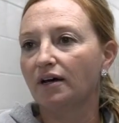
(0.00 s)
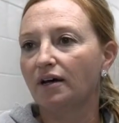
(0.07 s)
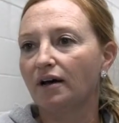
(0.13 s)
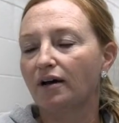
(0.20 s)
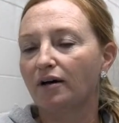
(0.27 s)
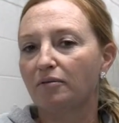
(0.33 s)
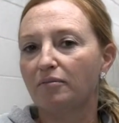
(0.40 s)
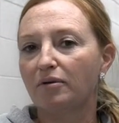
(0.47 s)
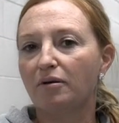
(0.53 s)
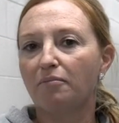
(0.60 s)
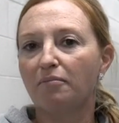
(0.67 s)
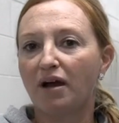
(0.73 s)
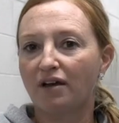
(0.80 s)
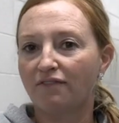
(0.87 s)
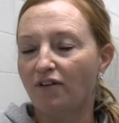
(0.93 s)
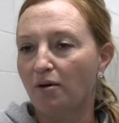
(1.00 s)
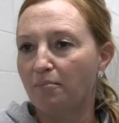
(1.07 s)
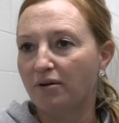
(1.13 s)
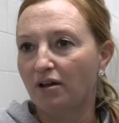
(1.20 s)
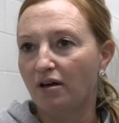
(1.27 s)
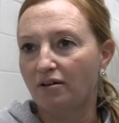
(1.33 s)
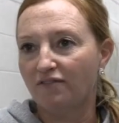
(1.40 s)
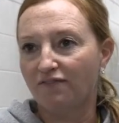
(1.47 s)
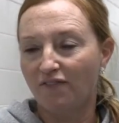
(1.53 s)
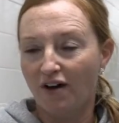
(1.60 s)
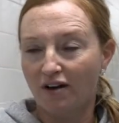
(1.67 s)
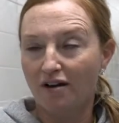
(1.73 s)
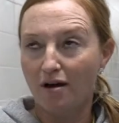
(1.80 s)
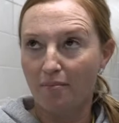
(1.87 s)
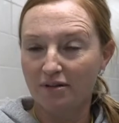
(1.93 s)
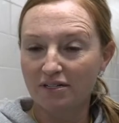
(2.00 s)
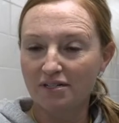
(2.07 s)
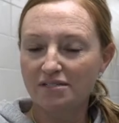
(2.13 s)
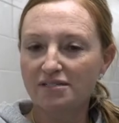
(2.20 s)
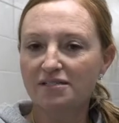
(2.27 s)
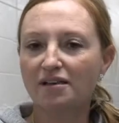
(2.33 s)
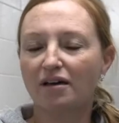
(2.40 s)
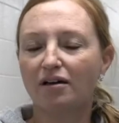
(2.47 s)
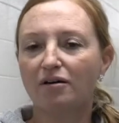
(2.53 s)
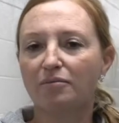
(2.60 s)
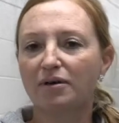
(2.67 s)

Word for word: Um, Mike Fontanopoulos um,